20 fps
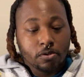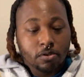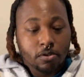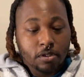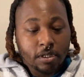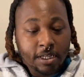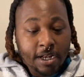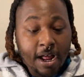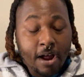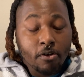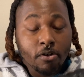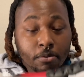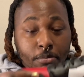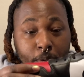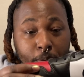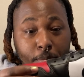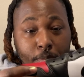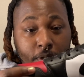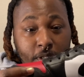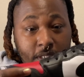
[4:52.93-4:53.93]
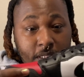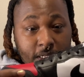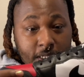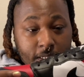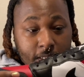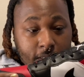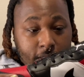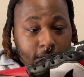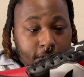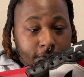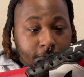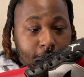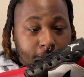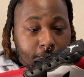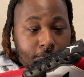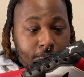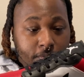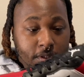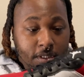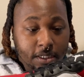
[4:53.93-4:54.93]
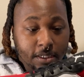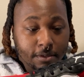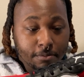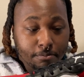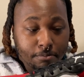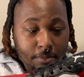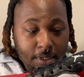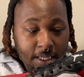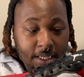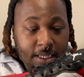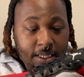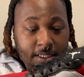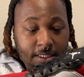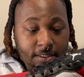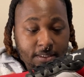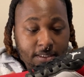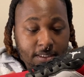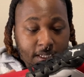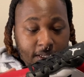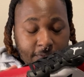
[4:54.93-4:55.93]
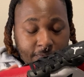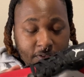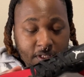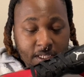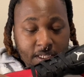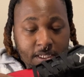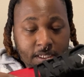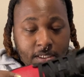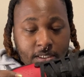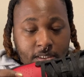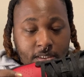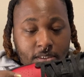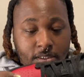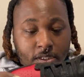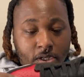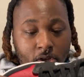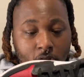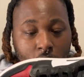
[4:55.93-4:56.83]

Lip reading: And I remember the mids of these